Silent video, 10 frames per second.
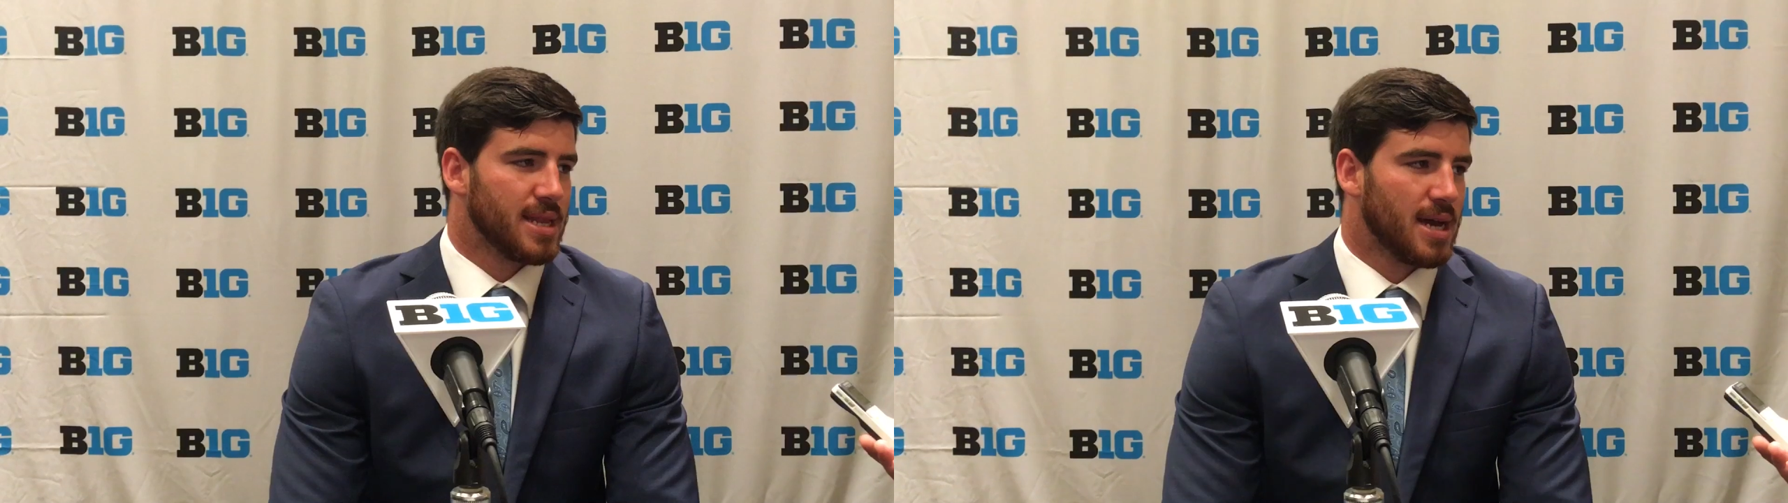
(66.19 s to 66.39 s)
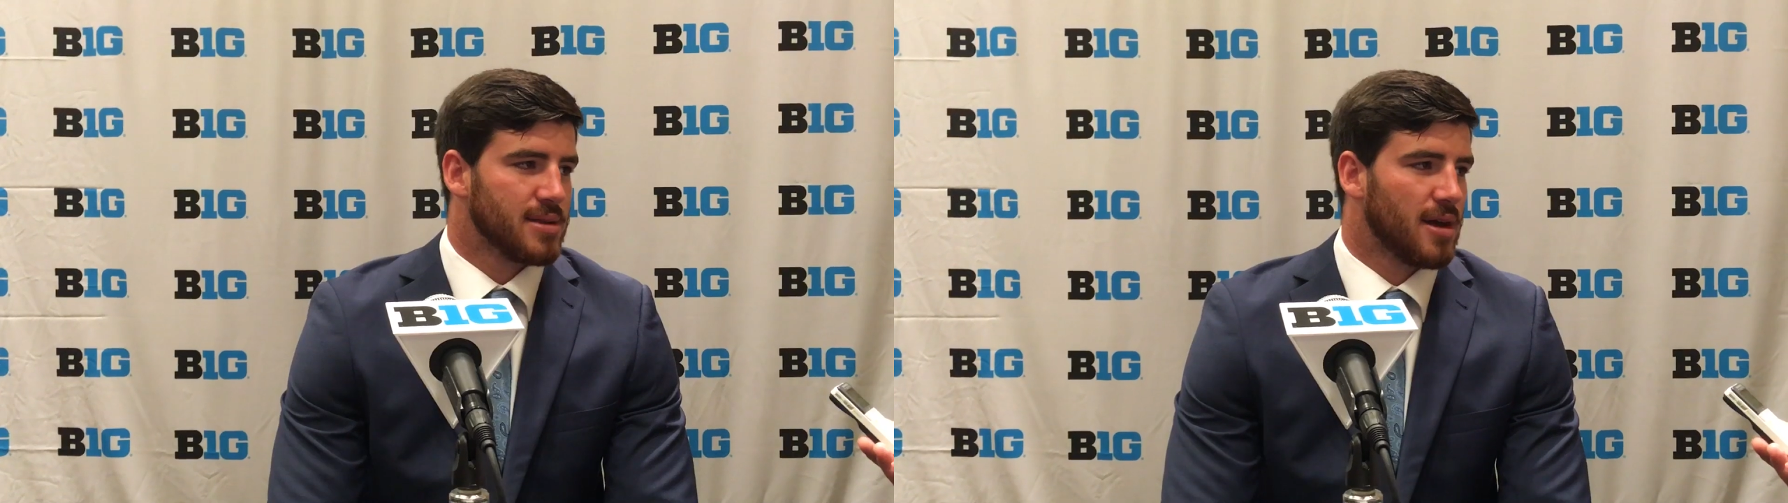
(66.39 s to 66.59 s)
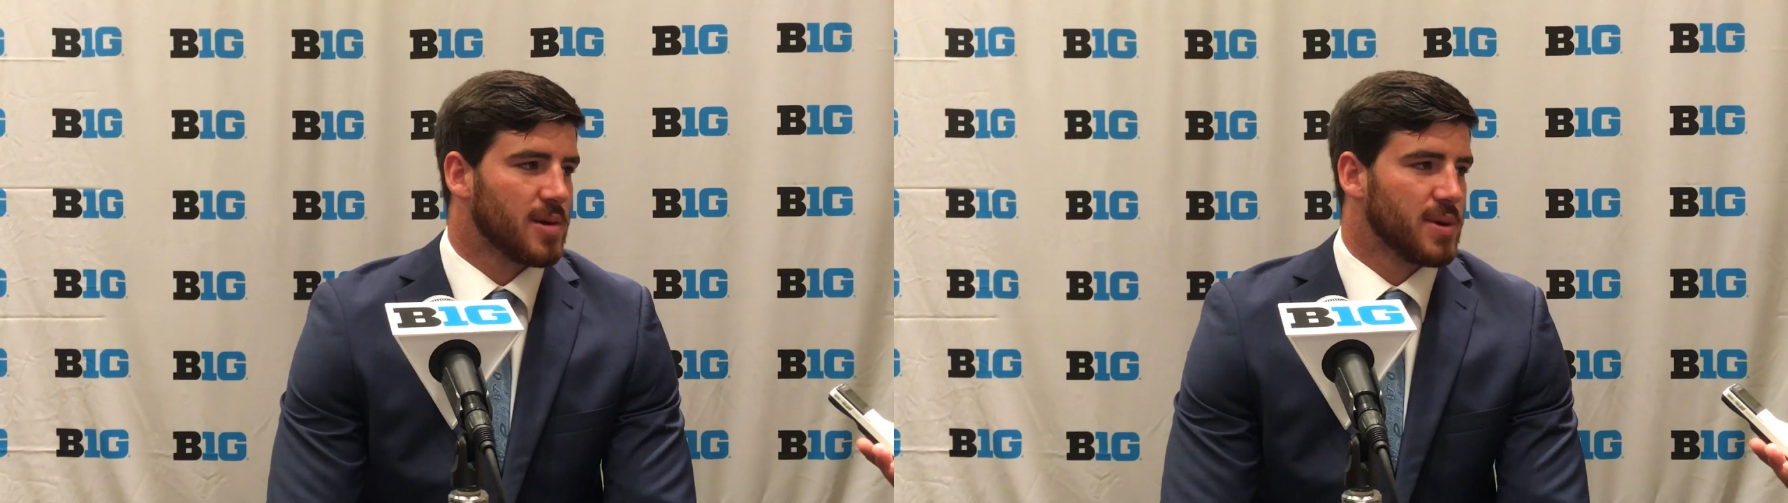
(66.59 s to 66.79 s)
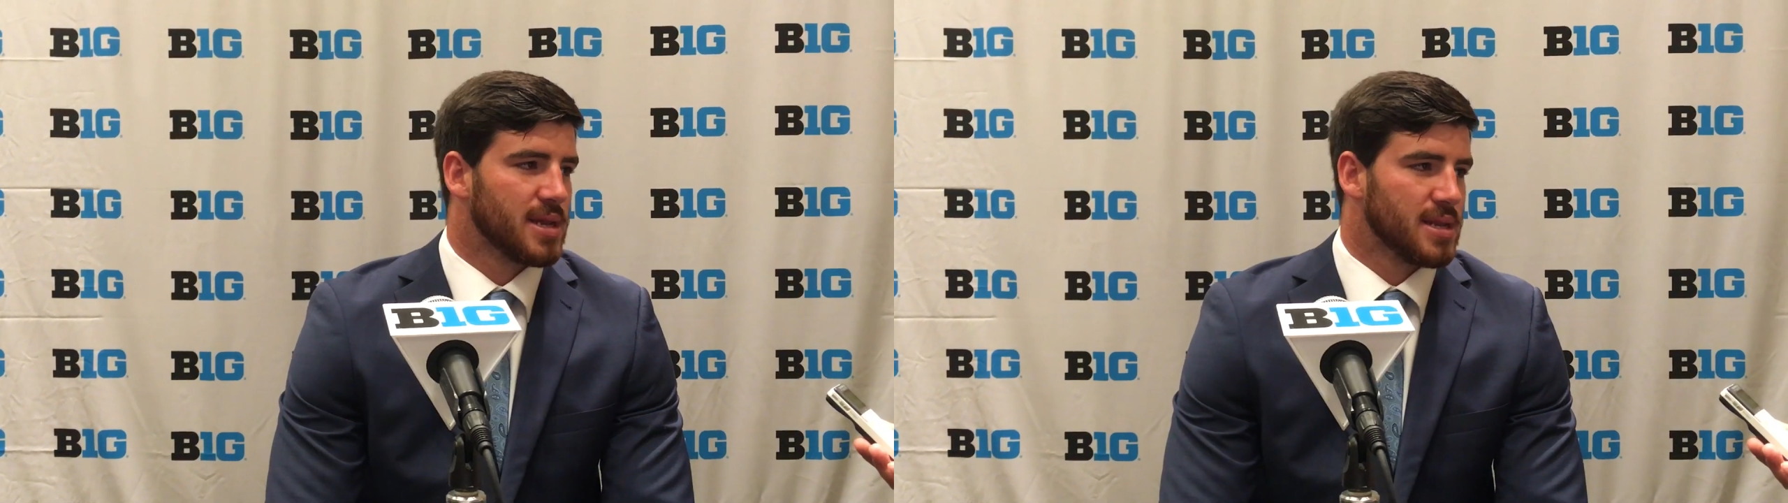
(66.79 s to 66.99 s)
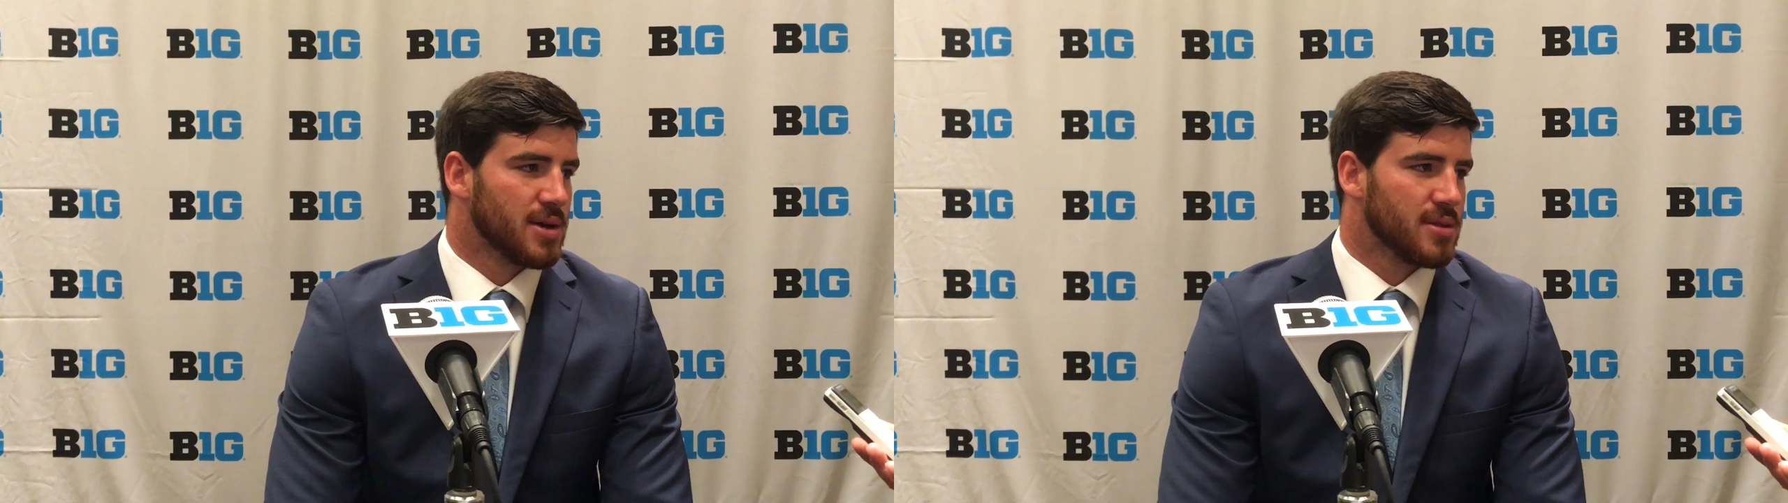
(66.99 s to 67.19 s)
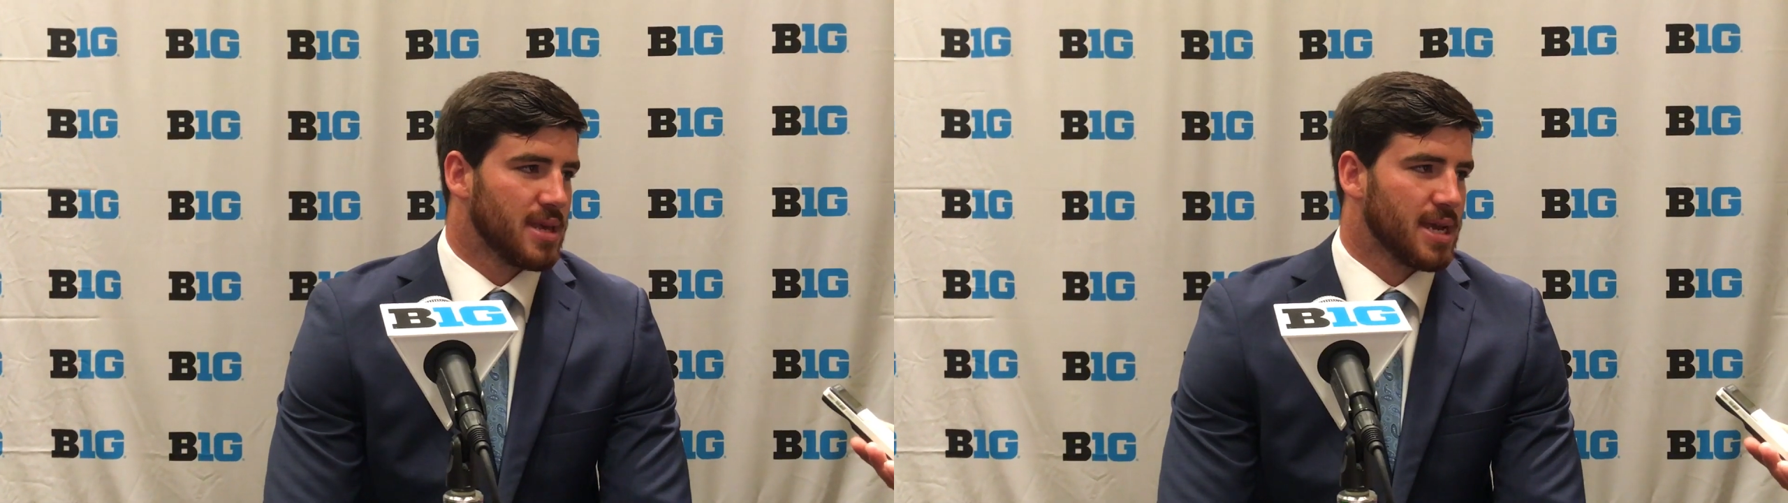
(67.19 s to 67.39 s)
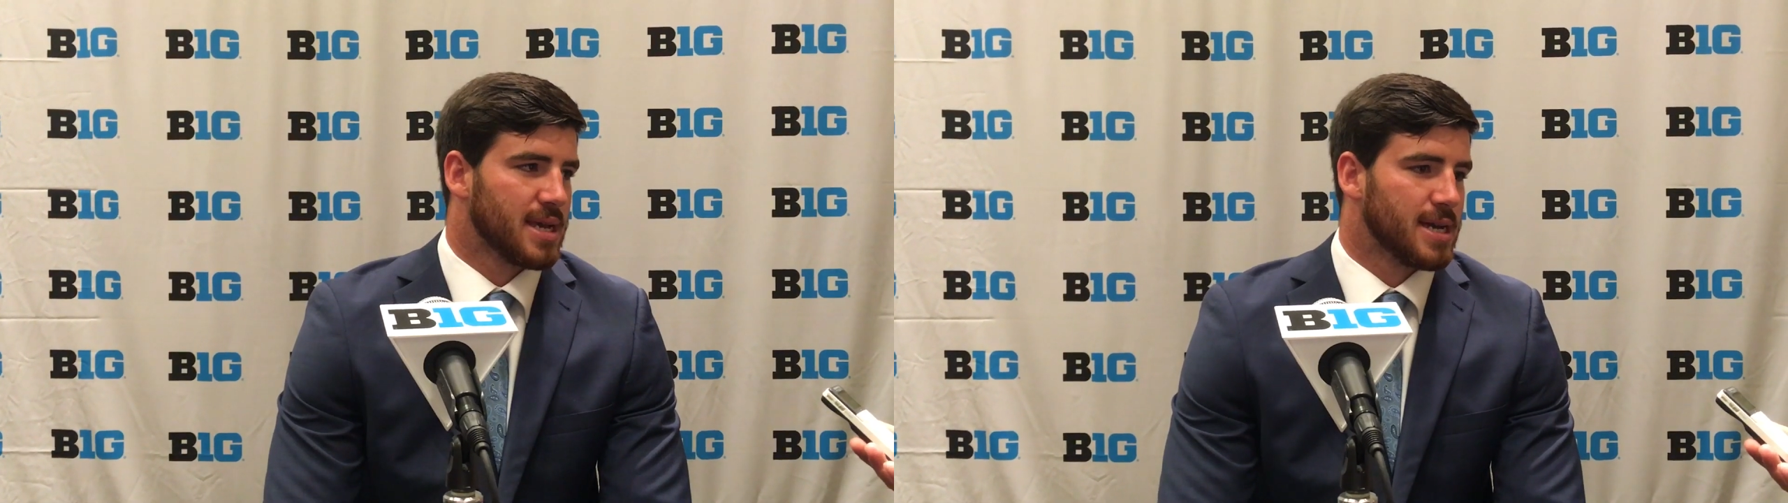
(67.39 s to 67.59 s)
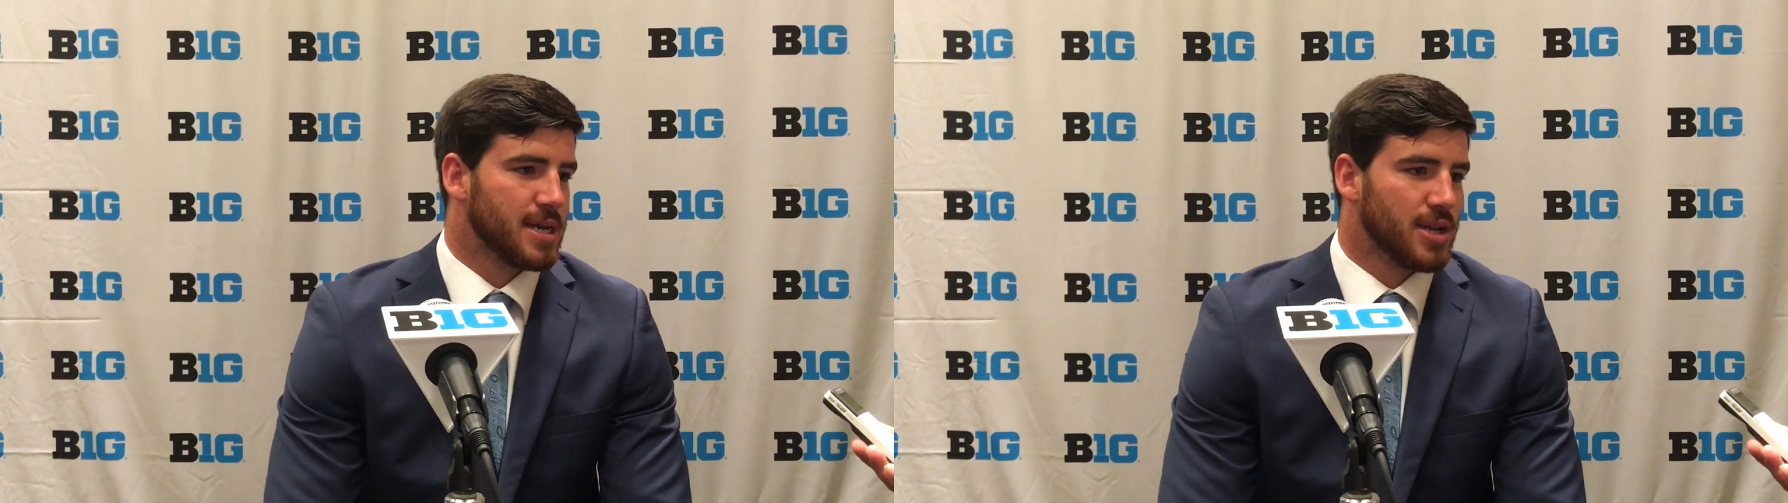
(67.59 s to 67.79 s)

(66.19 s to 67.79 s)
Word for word: of don't talk to me and don't think uh,